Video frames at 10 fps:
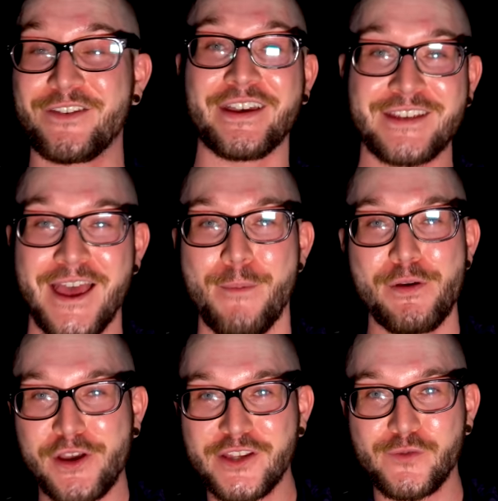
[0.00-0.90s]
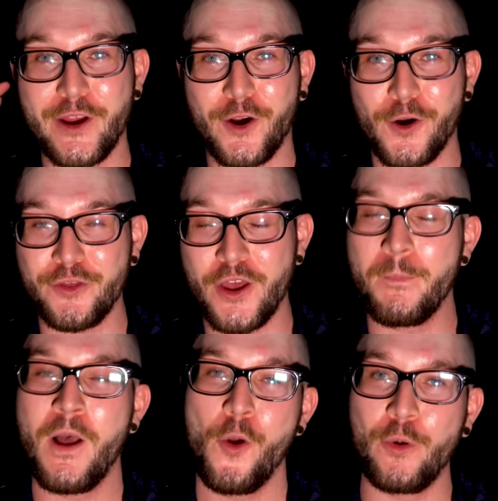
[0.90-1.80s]
this because we heard
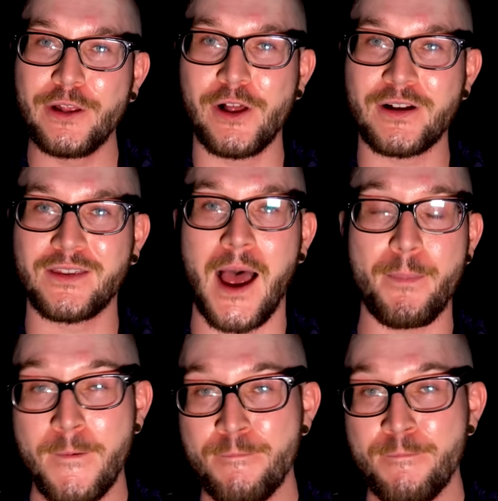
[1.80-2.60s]
them, we looked up,